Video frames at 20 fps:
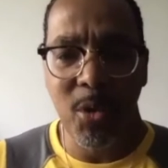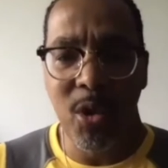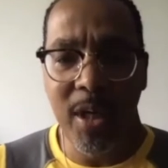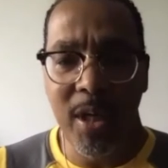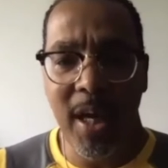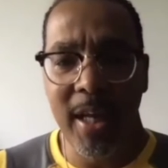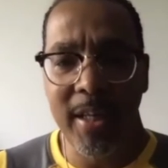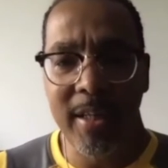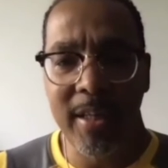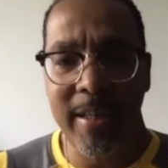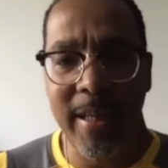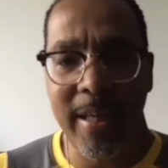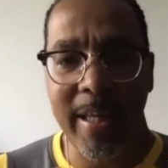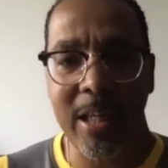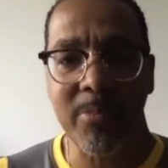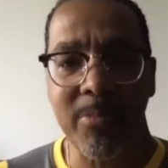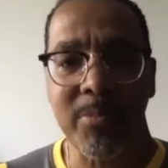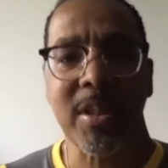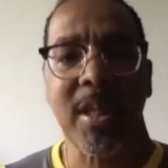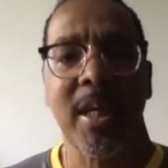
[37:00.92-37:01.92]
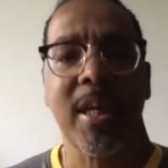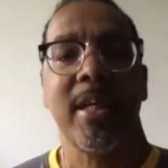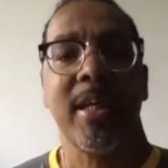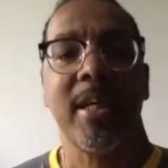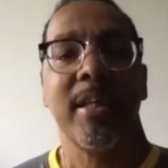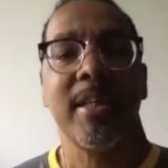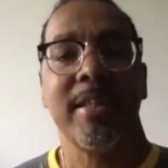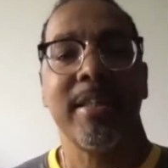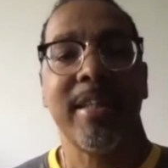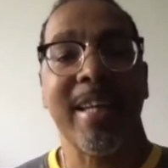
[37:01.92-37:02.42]
kind of names,
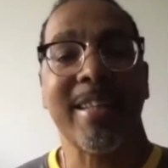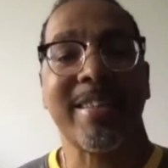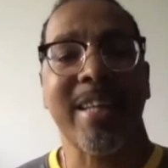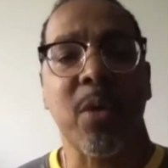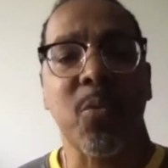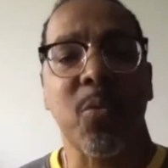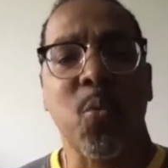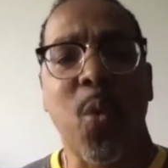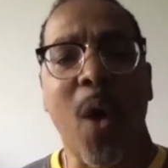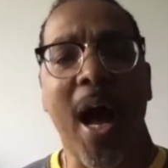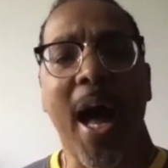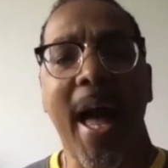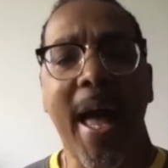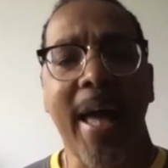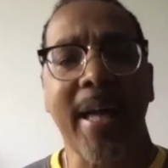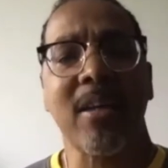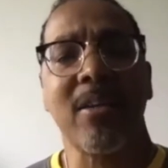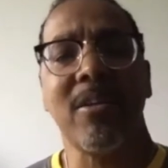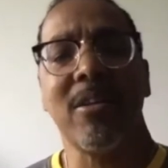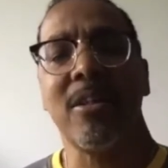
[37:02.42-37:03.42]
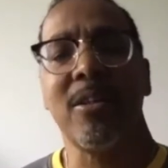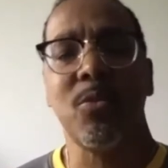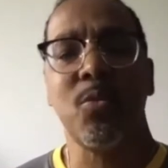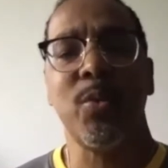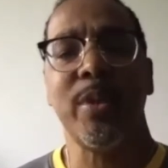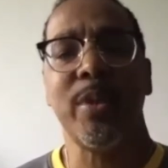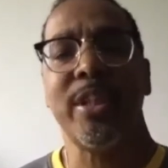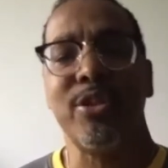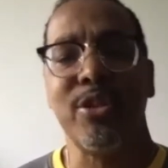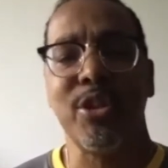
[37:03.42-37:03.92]
they said, why couldn't
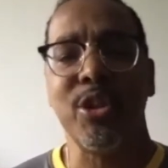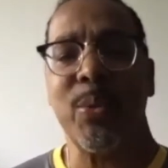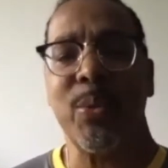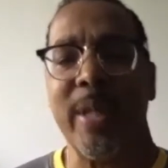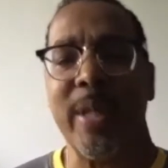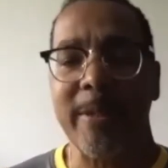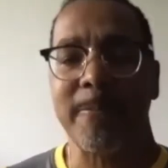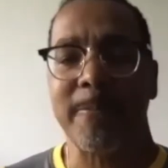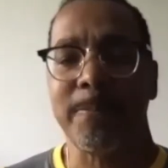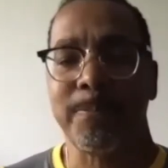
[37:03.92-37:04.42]
we do it?